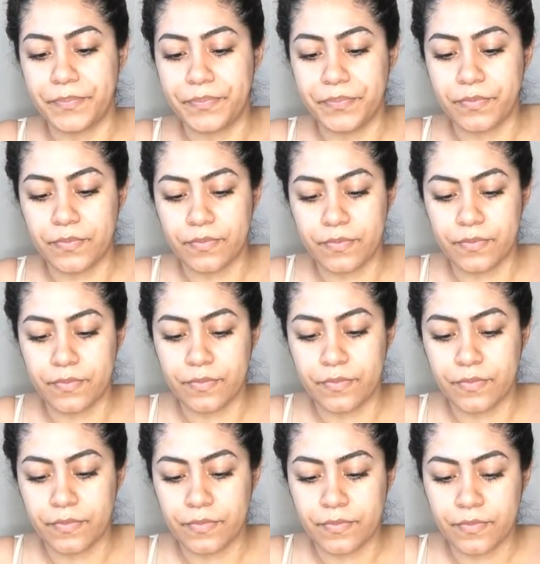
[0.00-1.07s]

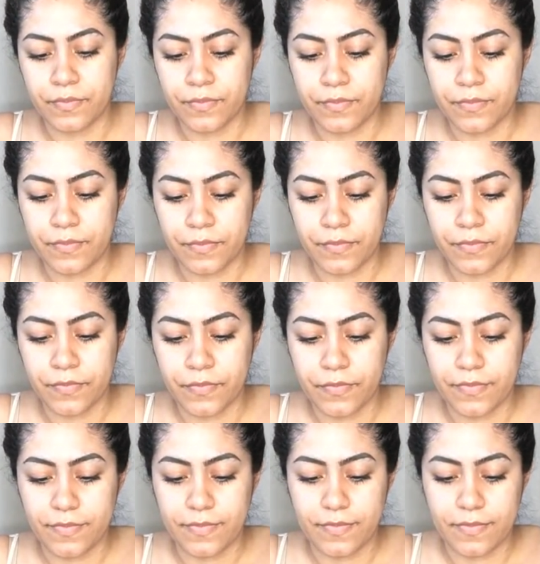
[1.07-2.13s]

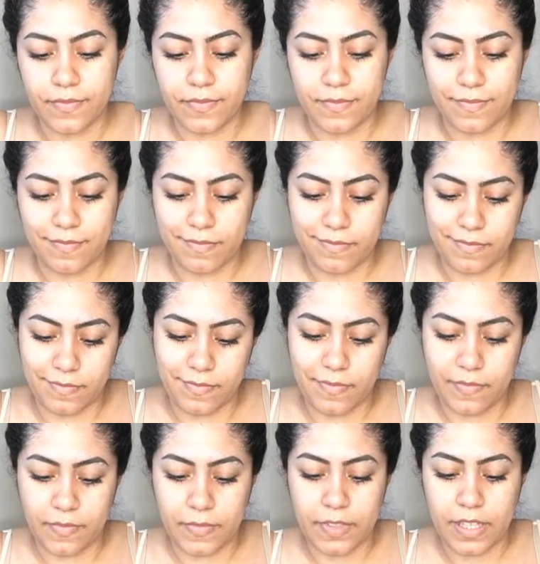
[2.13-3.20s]
[no speech]